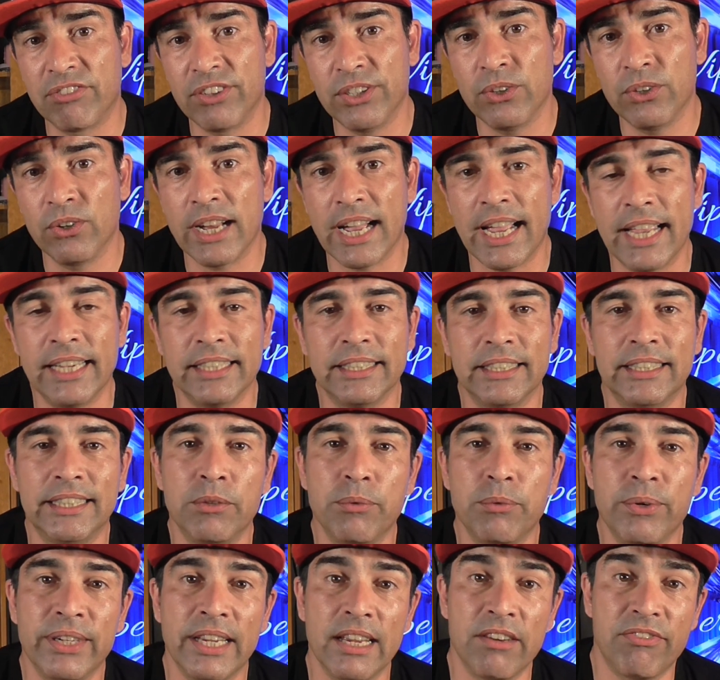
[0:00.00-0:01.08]
for you guys and
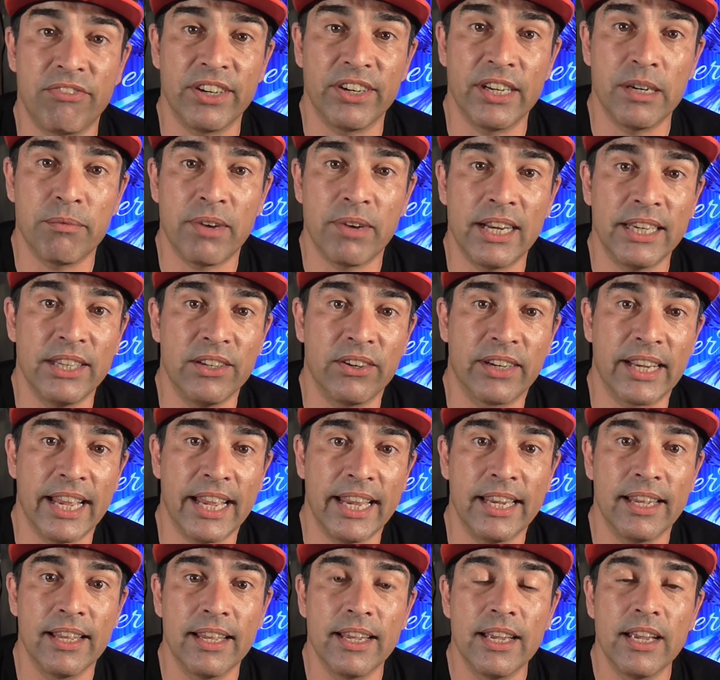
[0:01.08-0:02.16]
see what you get for your money,
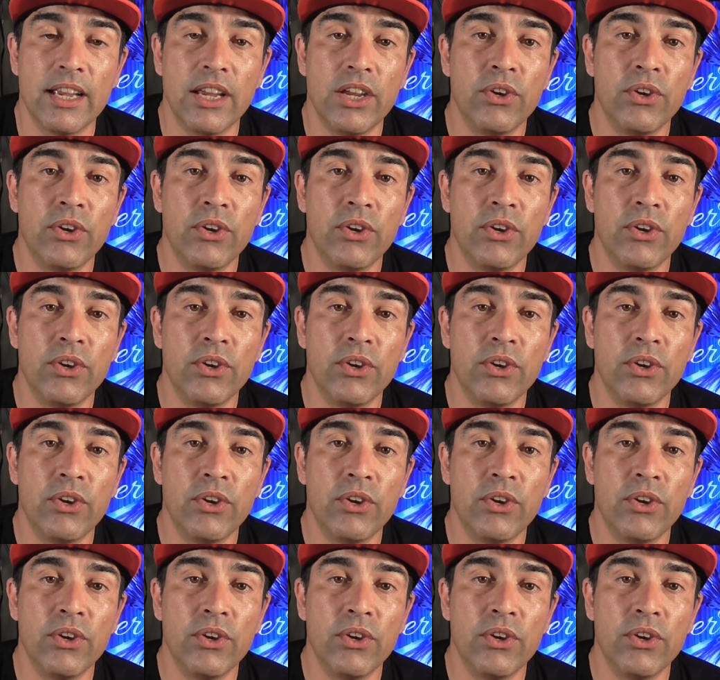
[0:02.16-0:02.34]
okay?